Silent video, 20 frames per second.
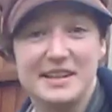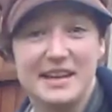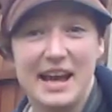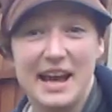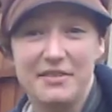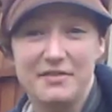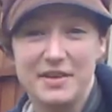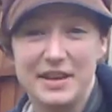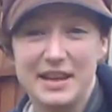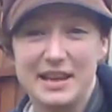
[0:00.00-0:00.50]
they
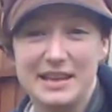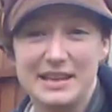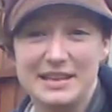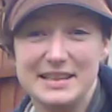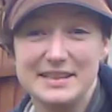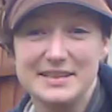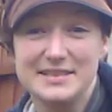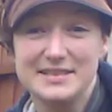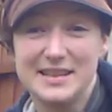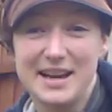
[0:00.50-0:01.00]
have it at
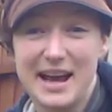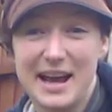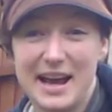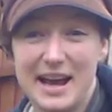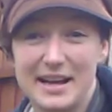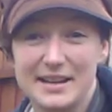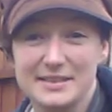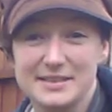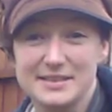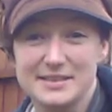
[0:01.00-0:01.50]
least
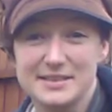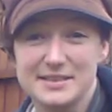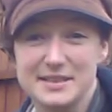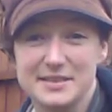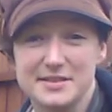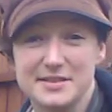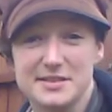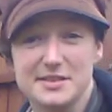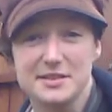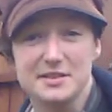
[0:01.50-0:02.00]
a hand's
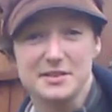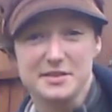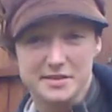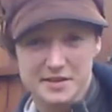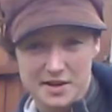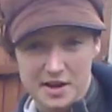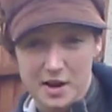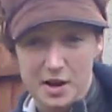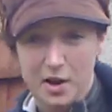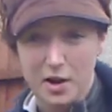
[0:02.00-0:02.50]

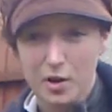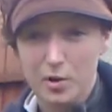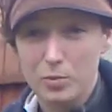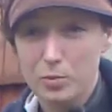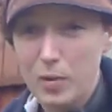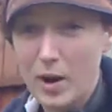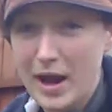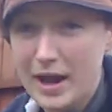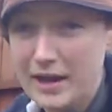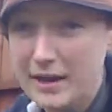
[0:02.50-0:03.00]
distance
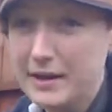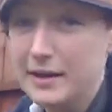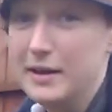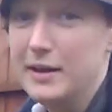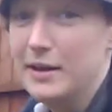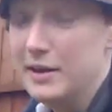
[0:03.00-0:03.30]
away